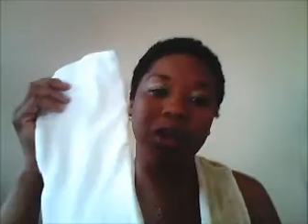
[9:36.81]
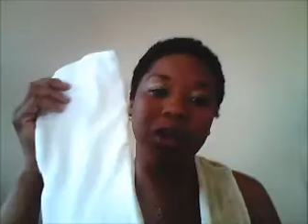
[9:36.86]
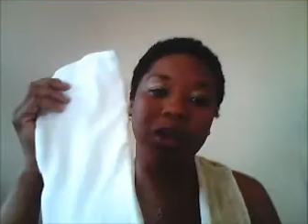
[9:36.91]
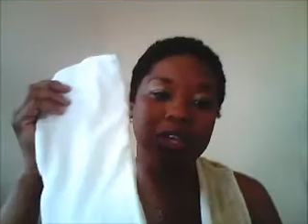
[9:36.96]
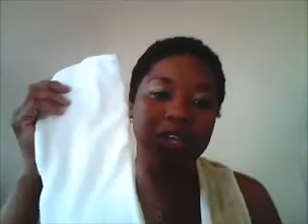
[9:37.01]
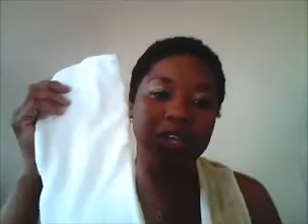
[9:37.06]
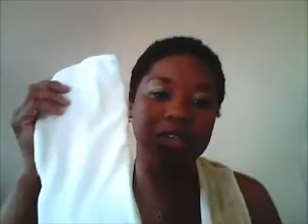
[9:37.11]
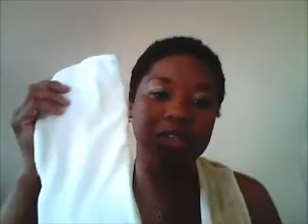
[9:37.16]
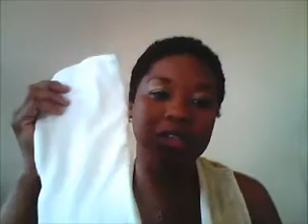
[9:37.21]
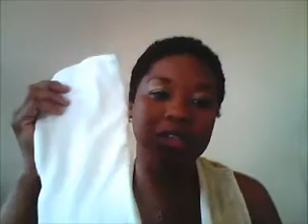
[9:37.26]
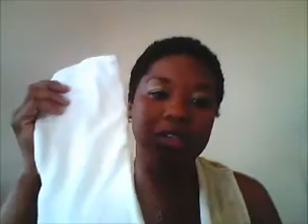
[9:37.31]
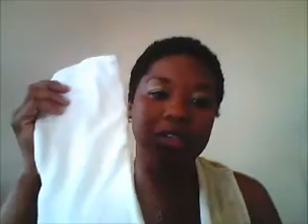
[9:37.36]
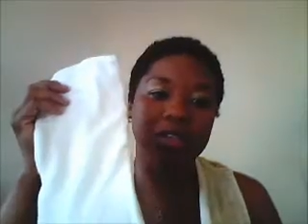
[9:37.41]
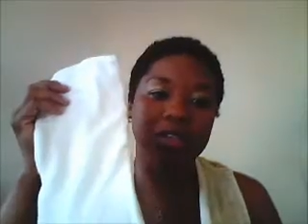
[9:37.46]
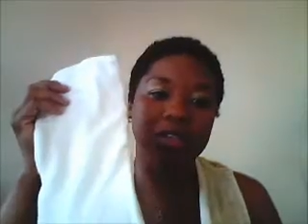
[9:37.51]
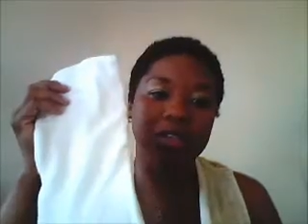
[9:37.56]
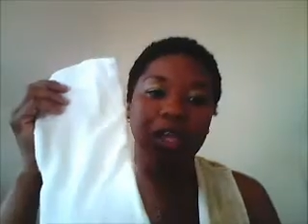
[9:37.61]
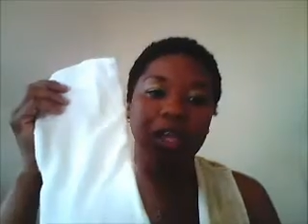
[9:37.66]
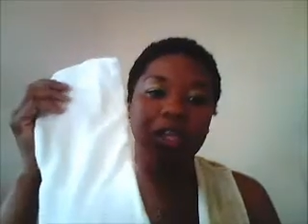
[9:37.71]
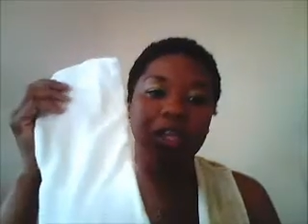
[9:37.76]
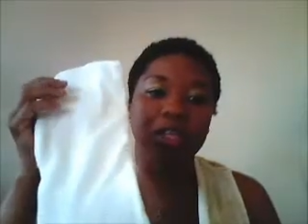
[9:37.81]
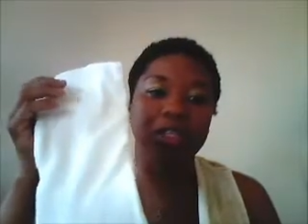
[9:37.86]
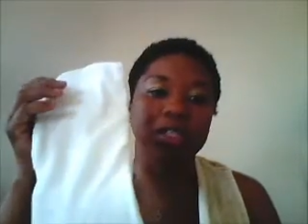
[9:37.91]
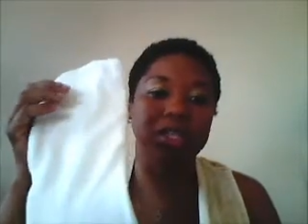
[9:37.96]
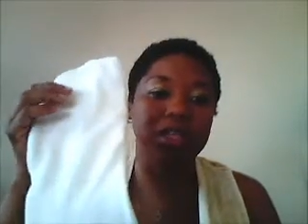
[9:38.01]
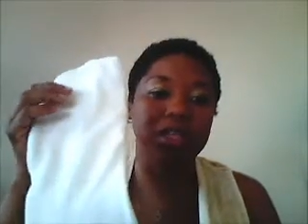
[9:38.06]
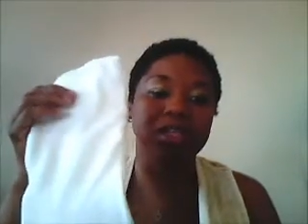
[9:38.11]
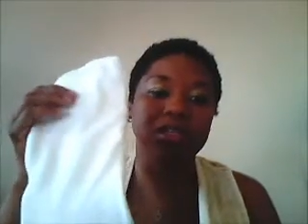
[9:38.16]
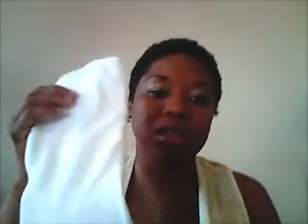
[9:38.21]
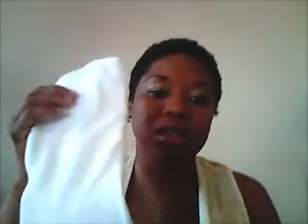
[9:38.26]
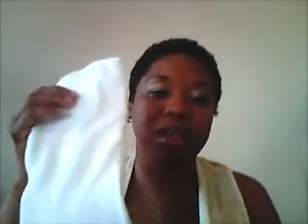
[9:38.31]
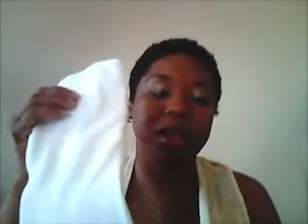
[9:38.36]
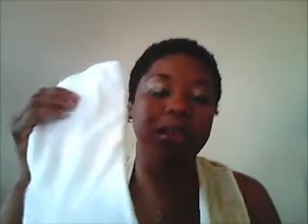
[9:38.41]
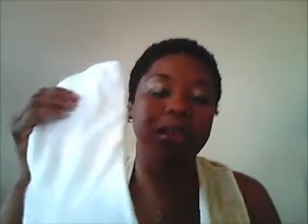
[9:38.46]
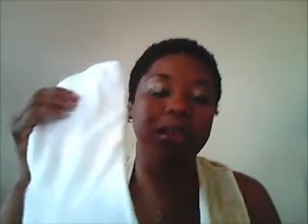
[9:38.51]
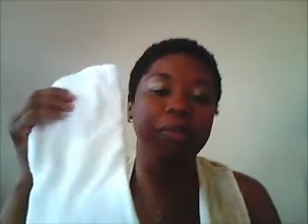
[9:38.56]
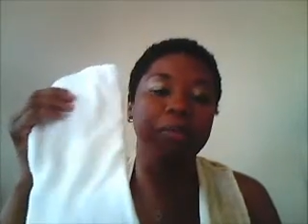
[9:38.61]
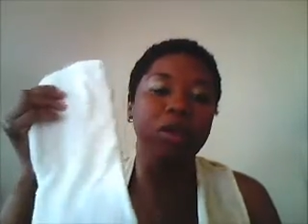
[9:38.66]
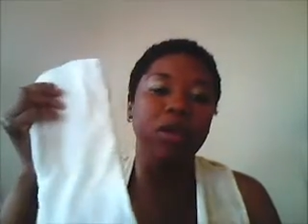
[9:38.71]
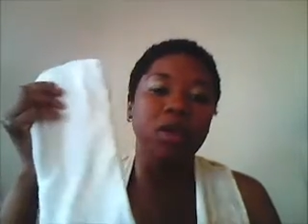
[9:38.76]
these like in the daytime
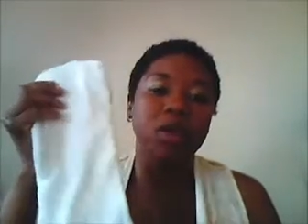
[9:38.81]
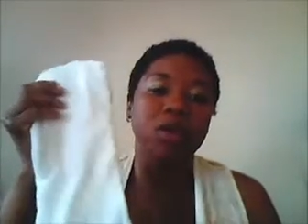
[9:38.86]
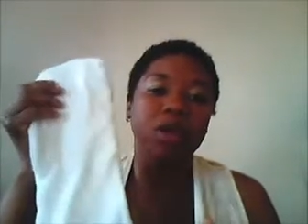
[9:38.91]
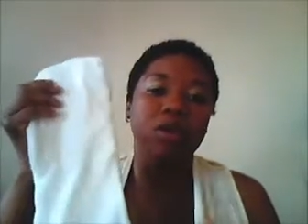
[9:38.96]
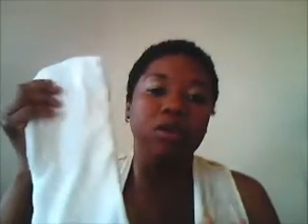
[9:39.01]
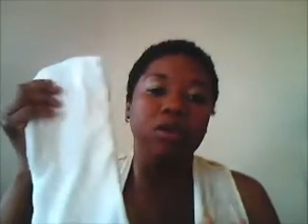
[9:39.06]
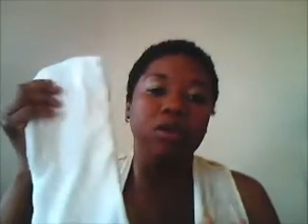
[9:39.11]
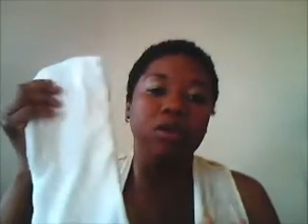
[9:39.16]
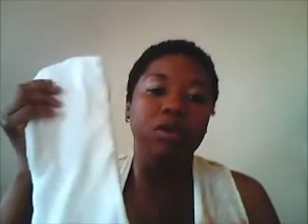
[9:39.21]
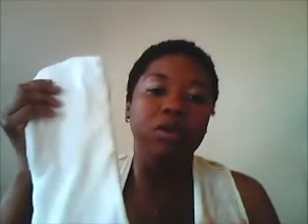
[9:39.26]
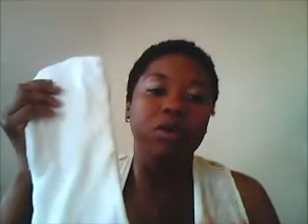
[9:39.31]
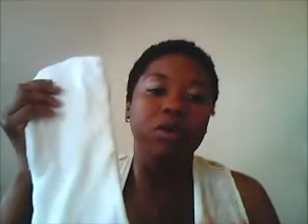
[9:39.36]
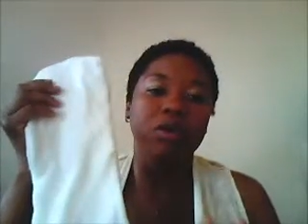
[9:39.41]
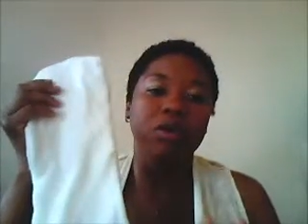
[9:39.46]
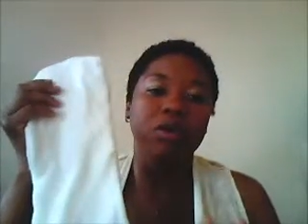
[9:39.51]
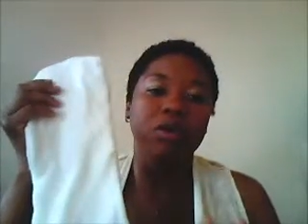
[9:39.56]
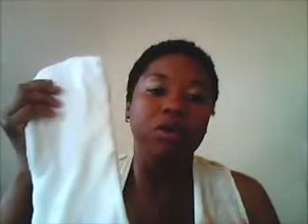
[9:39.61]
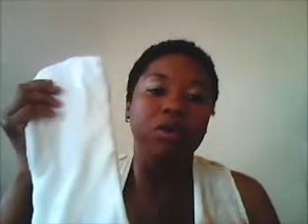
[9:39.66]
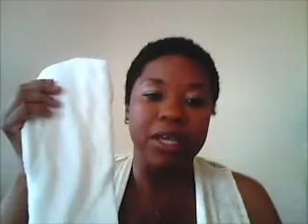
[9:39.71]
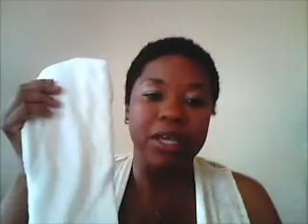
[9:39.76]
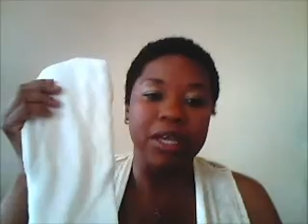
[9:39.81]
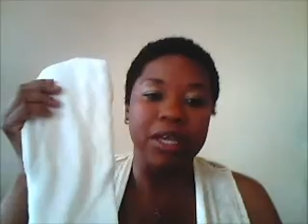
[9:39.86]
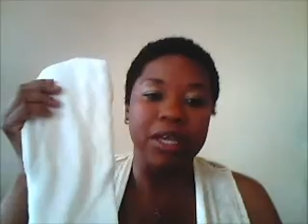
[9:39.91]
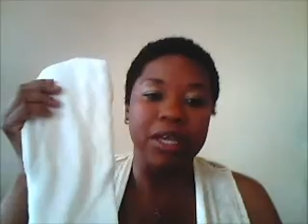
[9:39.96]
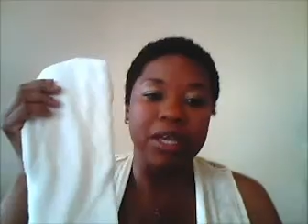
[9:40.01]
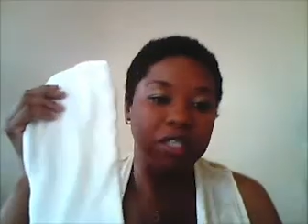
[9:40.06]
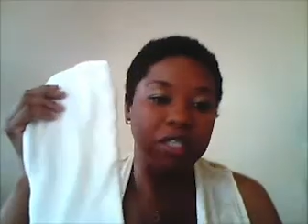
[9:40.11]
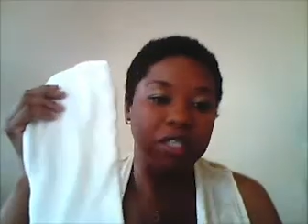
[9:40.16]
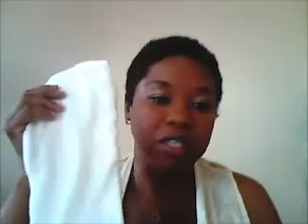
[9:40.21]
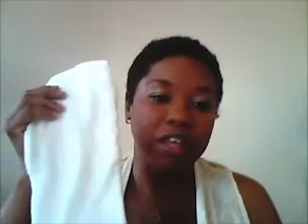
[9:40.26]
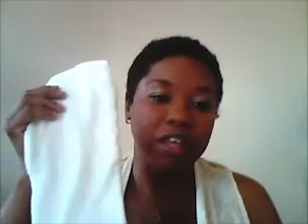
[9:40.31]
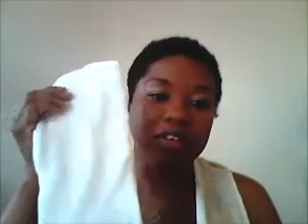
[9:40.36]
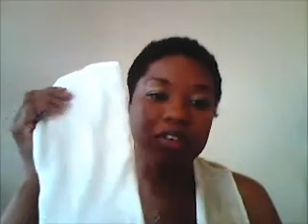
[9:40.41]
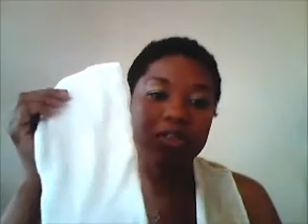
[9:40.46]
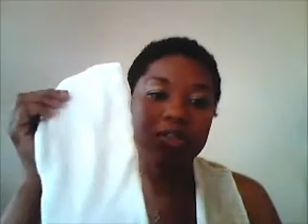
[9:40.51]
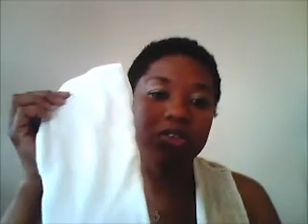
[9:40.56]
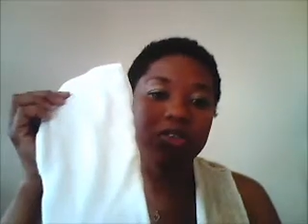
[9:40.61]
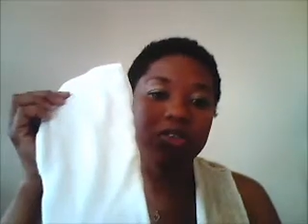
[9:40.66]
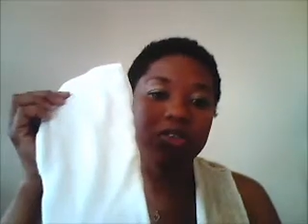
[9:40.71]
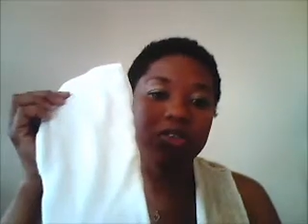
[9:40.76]
when she's playing and stuff
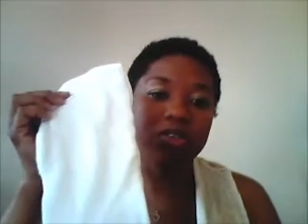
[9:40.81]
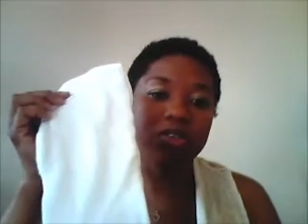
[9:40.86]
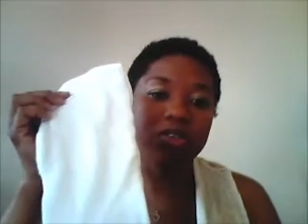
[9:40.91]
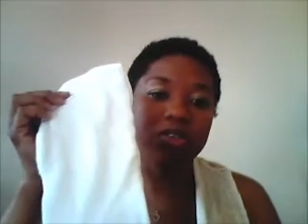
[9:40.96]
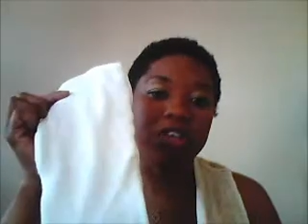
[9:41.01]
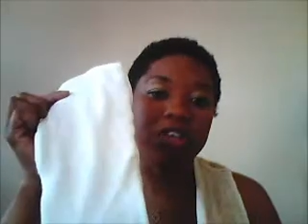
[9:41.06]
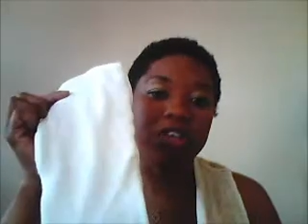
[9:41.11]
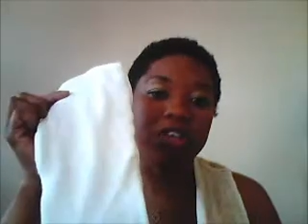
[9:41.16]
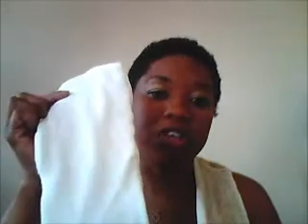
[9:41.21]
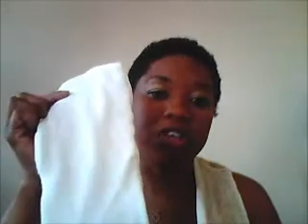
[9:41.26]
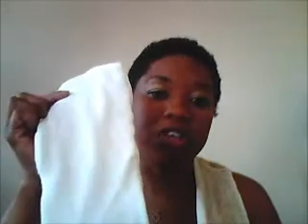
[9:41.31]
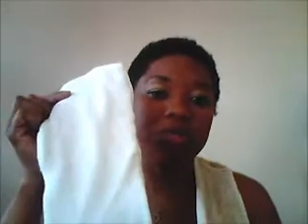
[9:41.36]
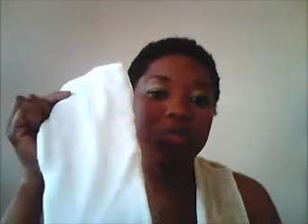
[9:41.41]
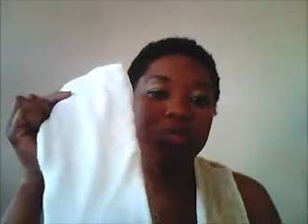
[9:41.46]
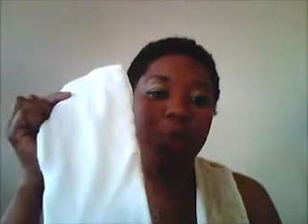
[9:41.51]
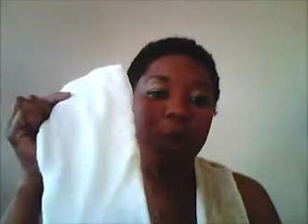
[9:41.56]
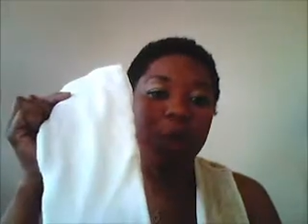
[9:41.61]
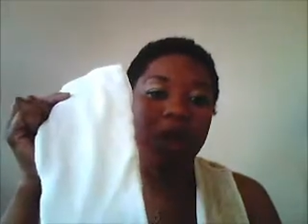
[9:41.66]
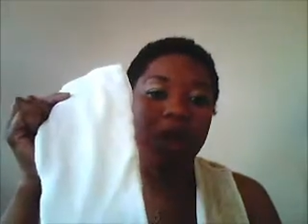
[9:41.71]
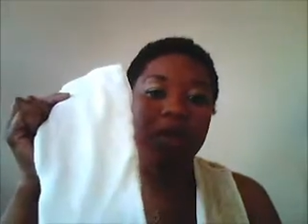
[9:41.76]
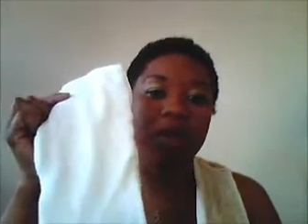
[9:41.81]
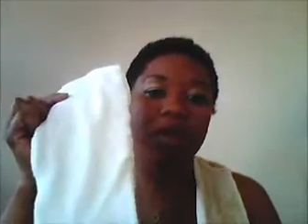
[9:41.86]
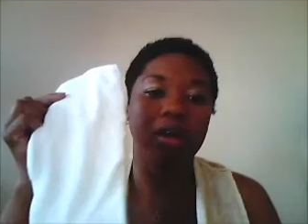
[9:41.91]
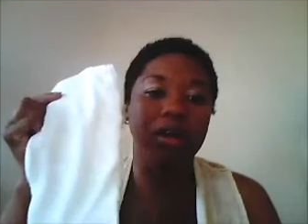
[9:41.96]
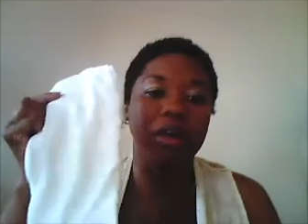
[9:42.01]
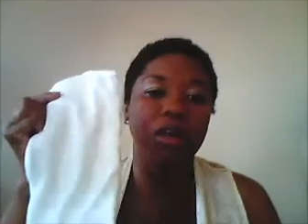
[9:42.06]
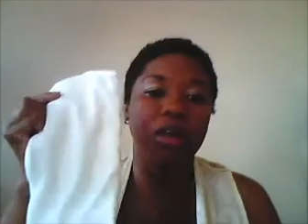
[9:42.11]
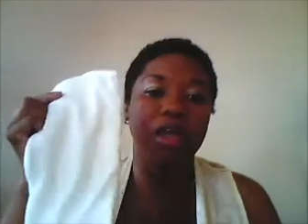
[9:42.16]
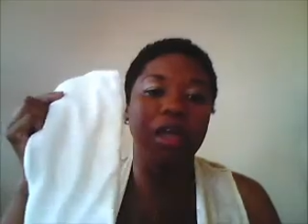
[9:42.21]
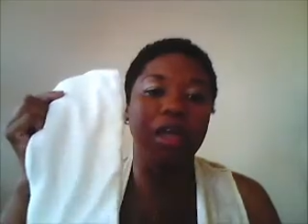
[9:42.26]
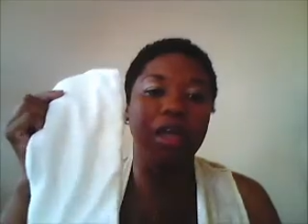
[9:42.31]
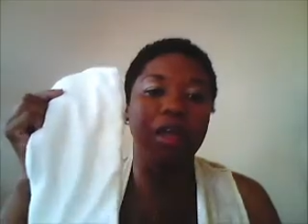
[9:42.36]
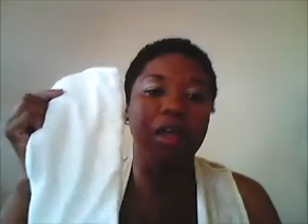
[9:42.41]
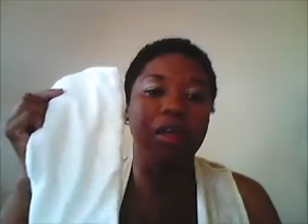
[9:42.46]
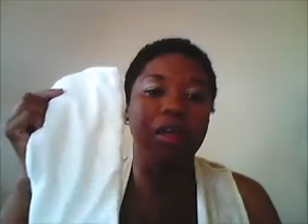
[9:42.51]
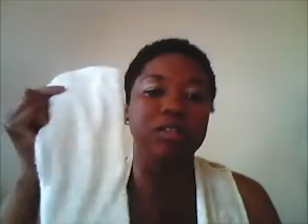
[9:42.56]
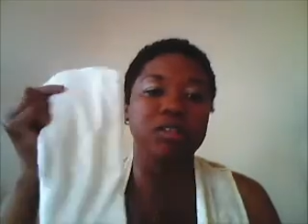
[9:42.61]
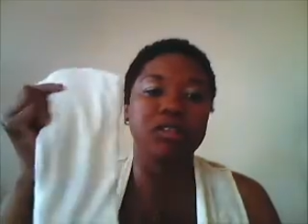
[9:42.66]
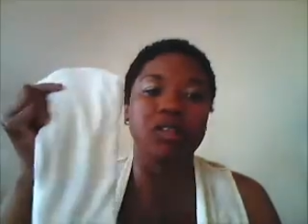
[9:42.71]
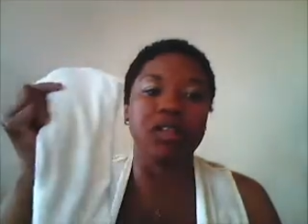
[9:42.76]
it's just I just use one and
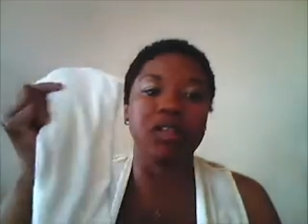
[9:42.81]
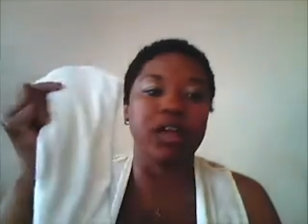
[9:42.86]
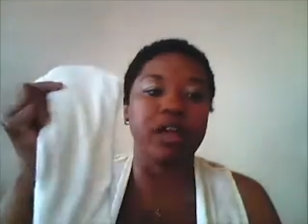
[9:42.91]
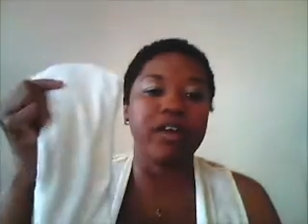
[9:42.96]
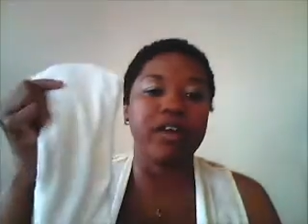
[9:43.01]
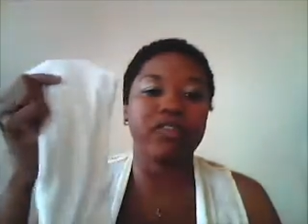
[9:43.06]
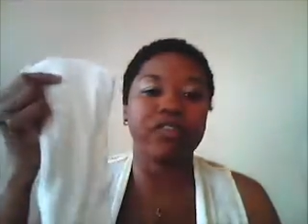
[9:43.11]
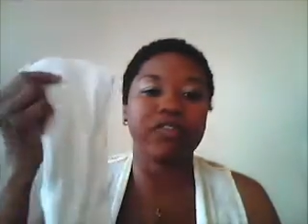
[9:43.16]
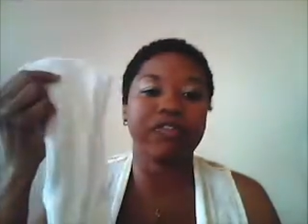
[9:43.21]
it's enough